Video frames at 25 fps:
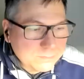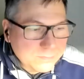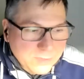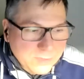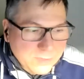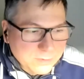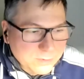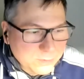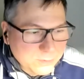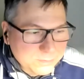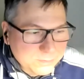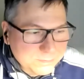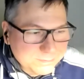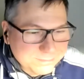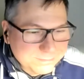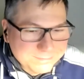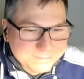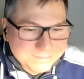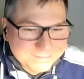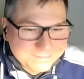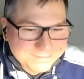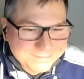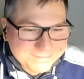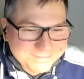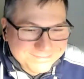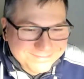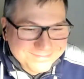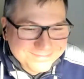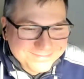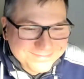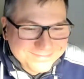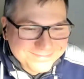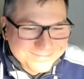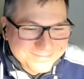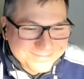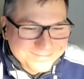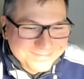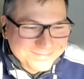thank you
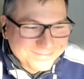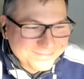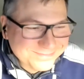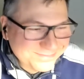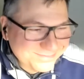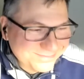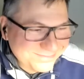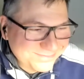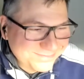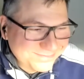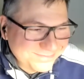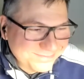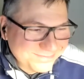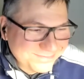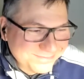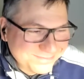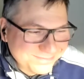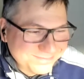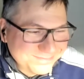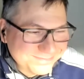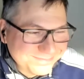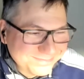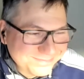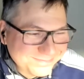it's it's uh